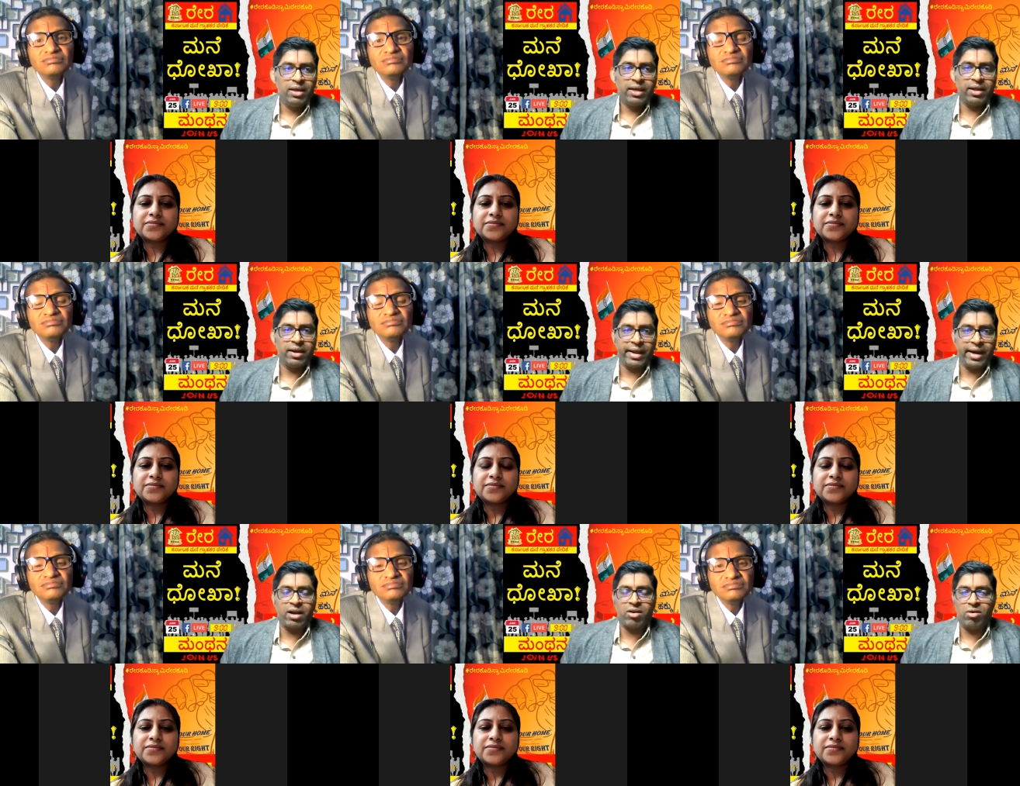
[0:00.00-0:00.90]
Speaker 1: in a
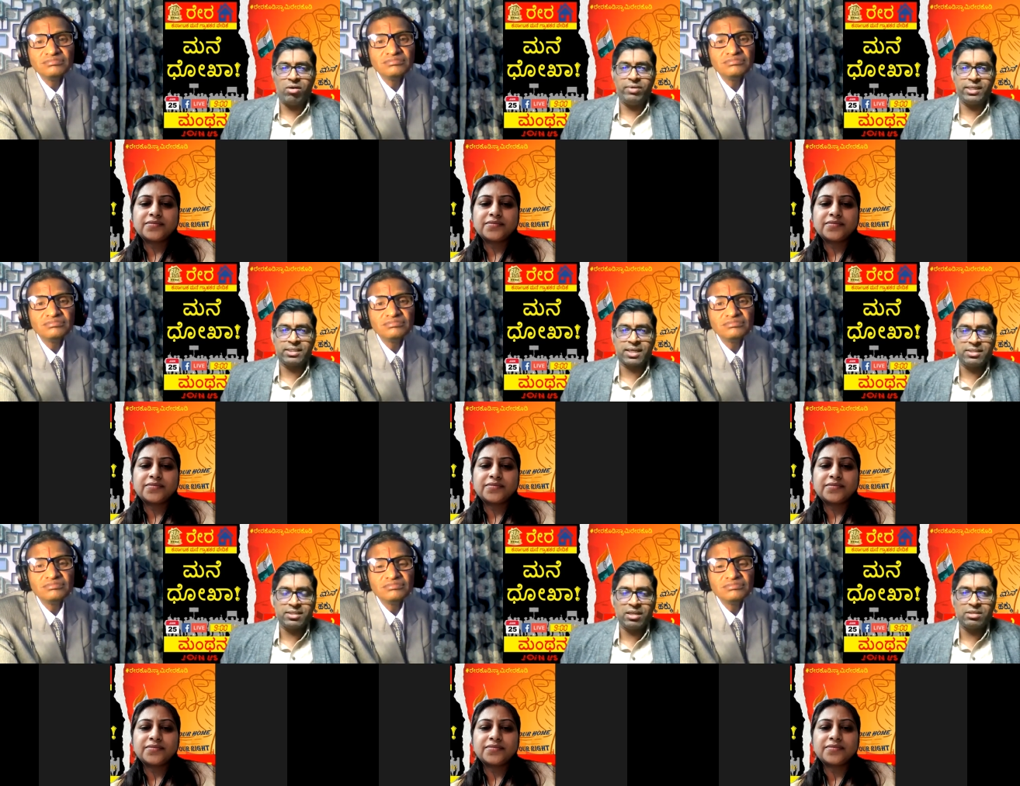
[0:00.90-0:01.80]
RERA court, which is
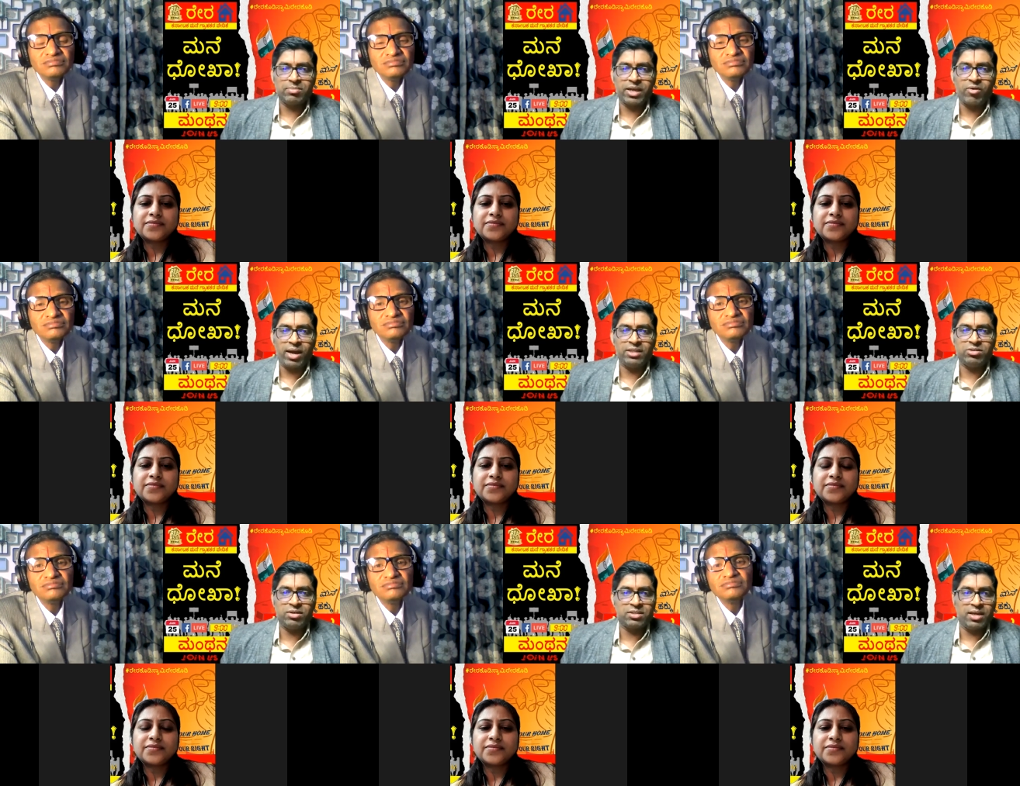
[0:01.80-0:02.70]
considered to be
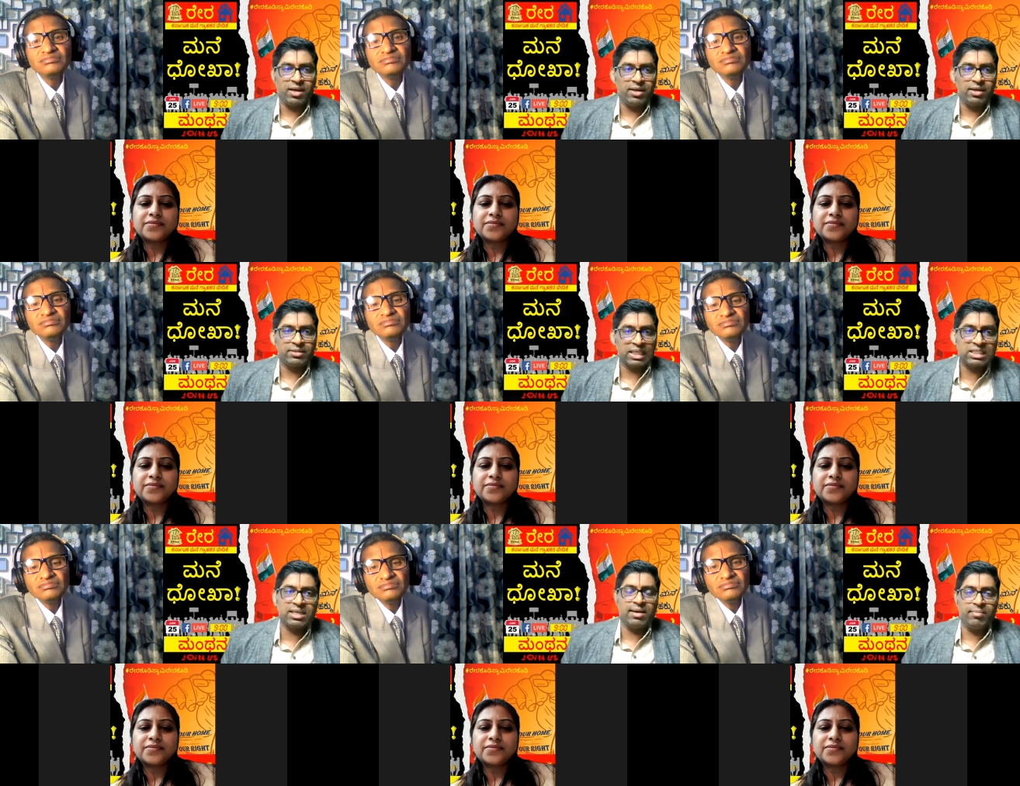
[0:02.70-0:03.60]
quasi judicial
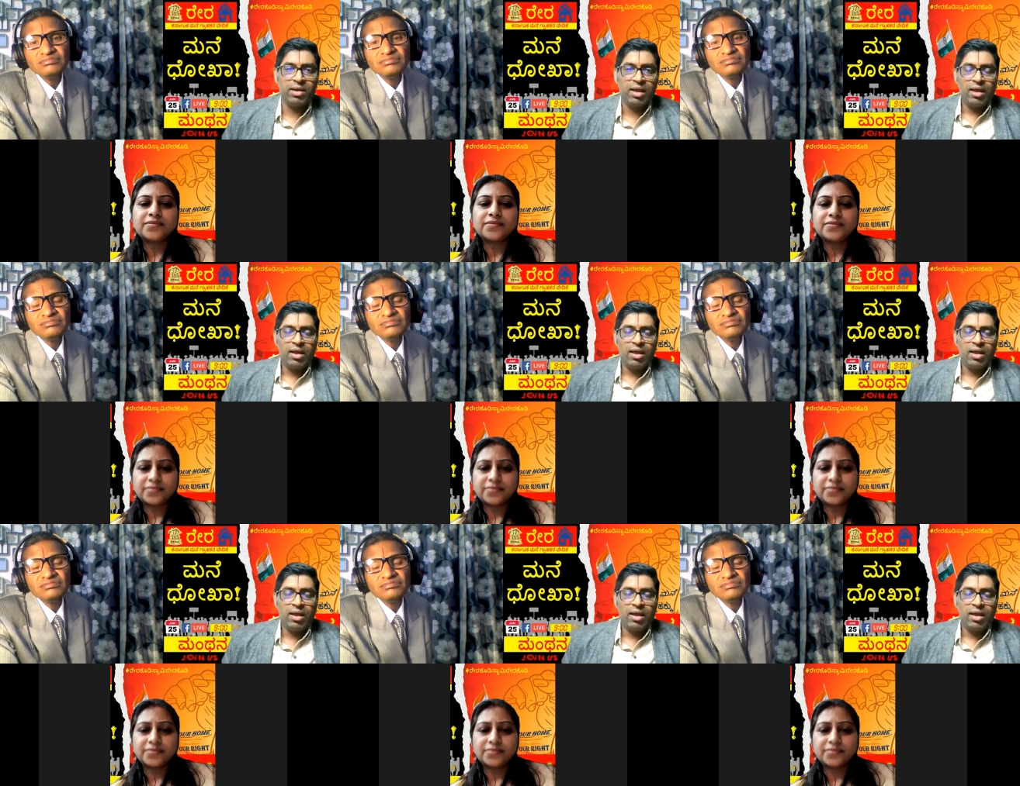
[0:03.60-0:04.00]
system.